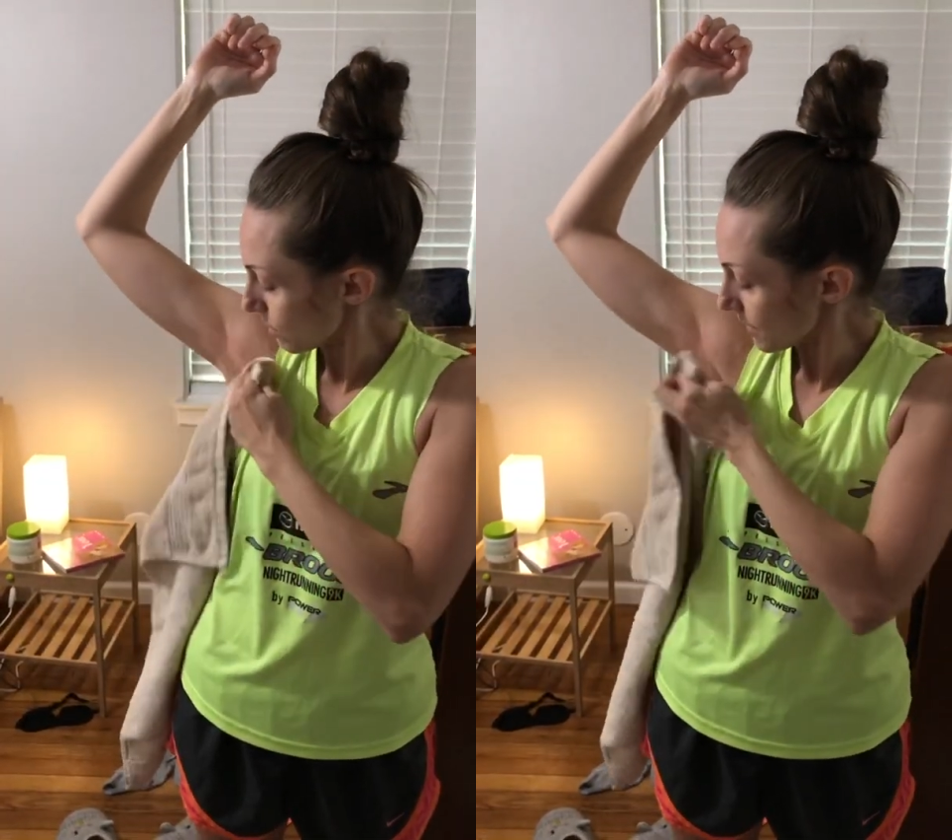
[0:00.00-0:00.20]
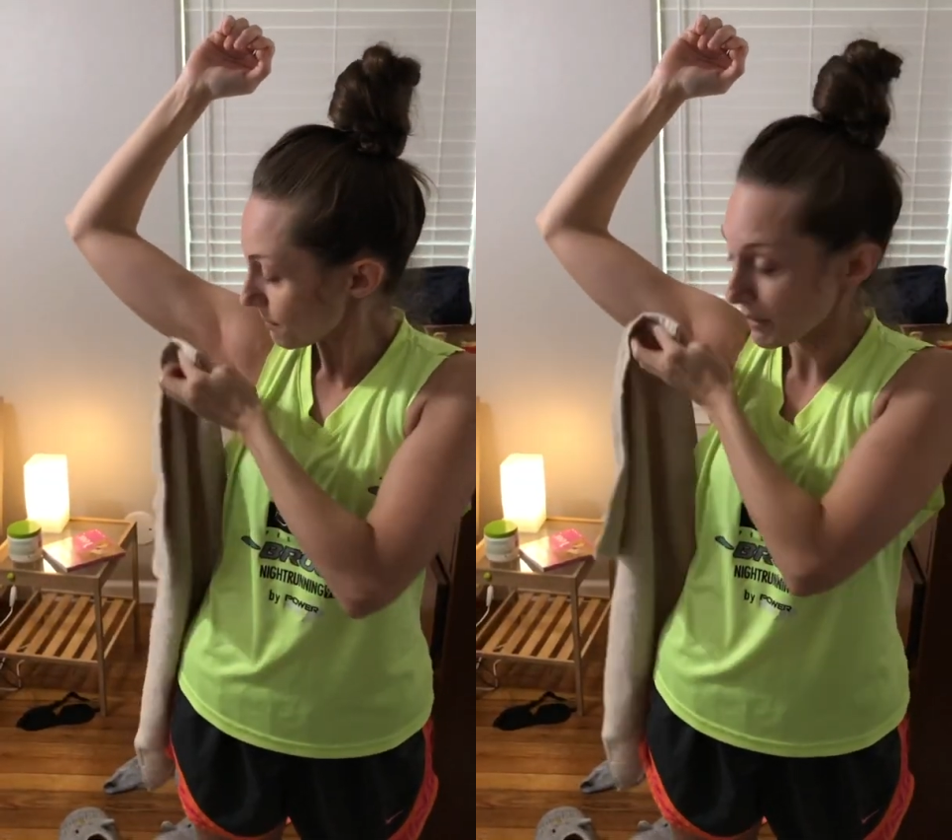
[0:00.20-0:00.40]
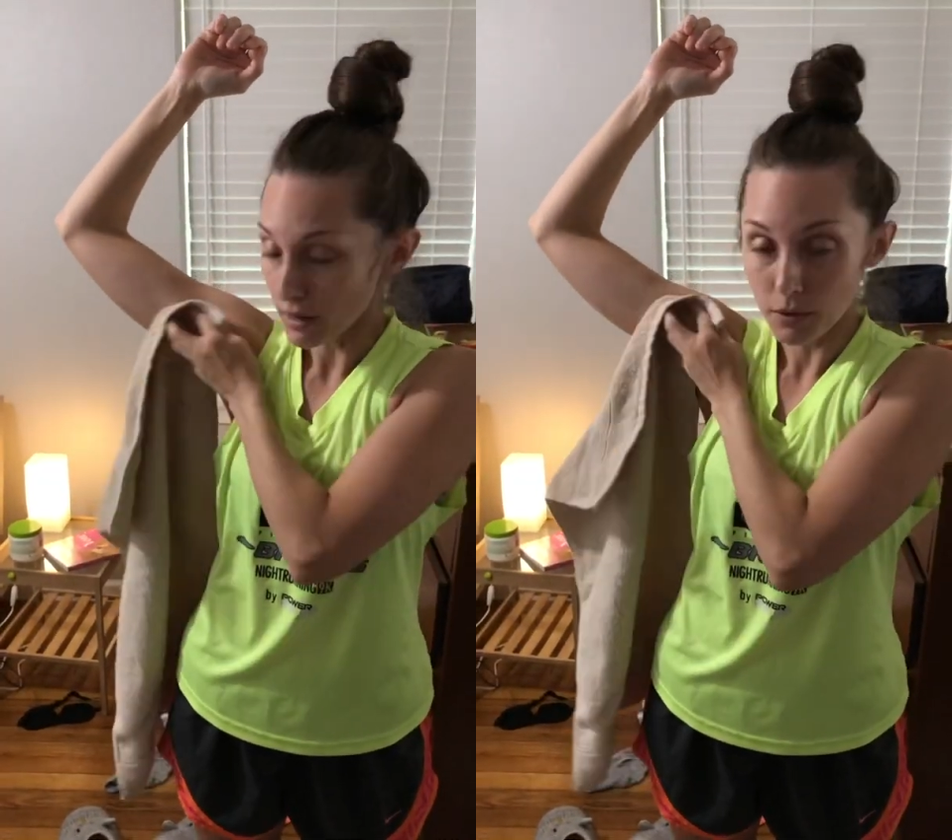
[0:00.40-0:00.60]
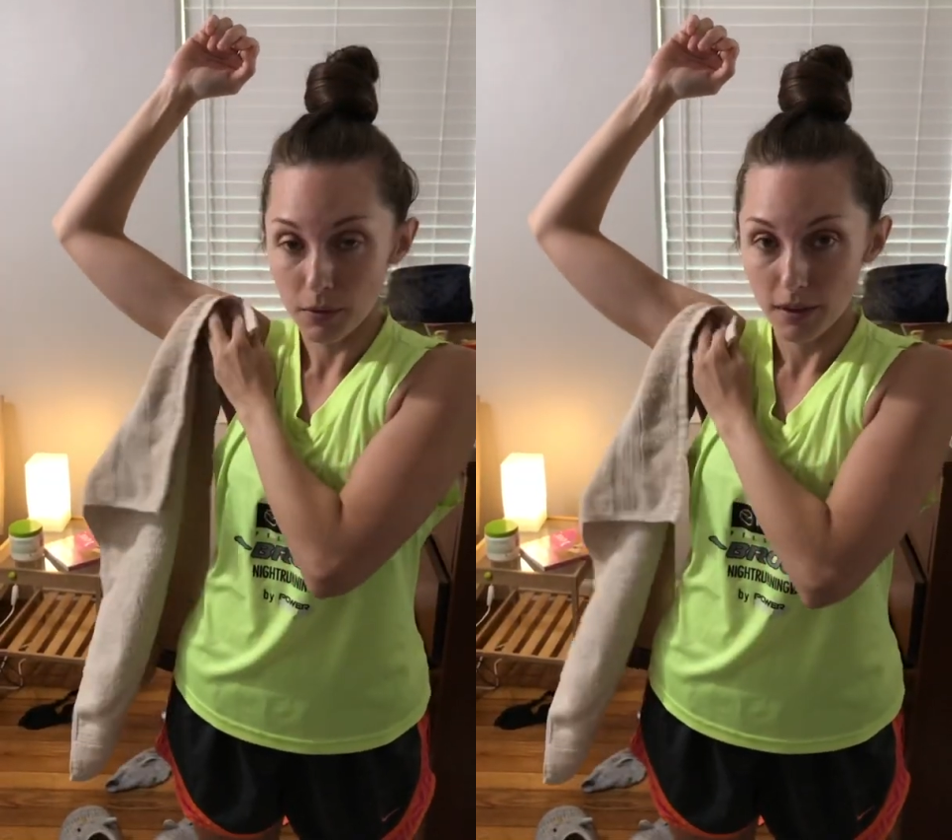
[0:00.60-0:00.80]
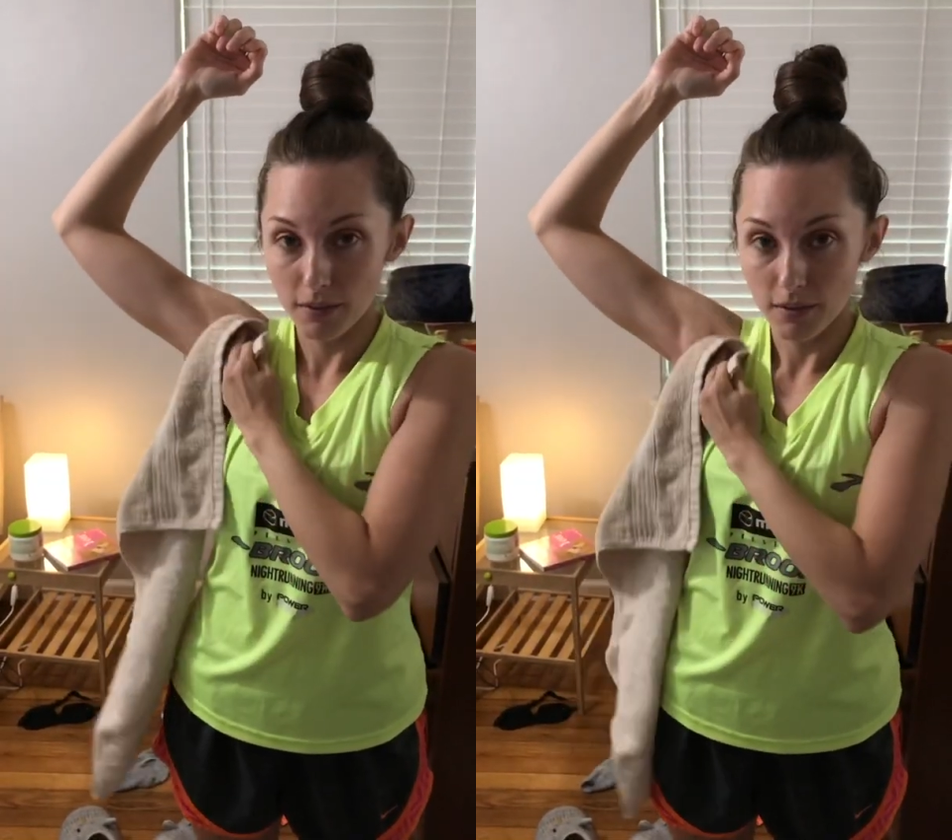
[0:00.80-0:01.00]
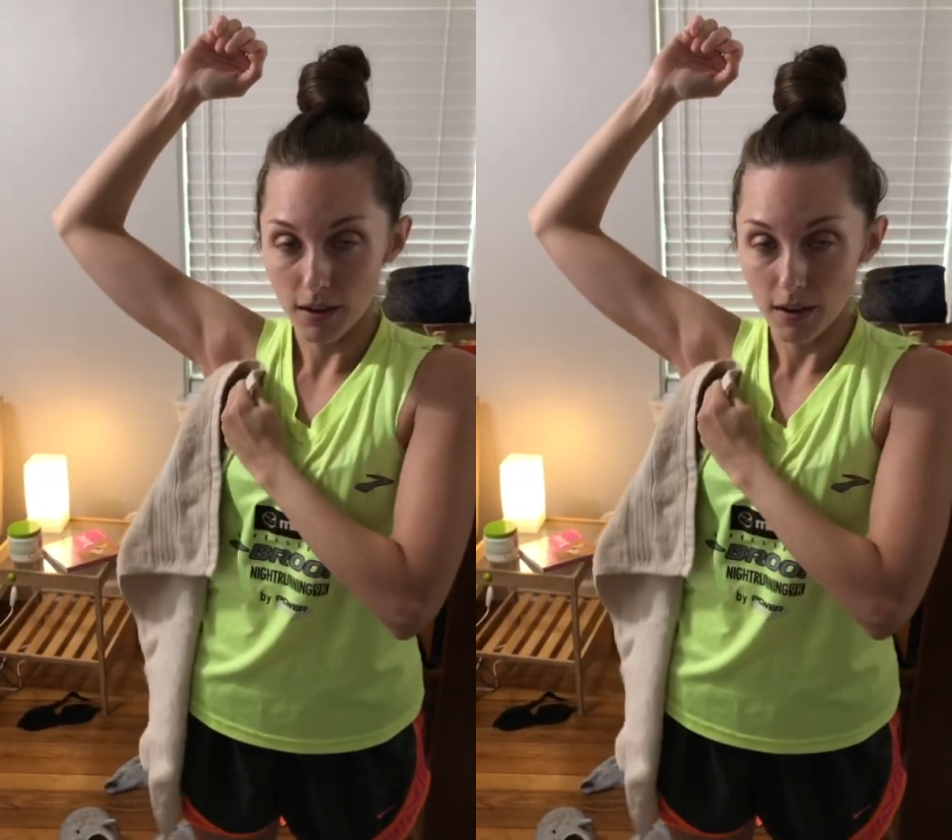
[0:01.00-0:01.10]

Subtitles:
the microwave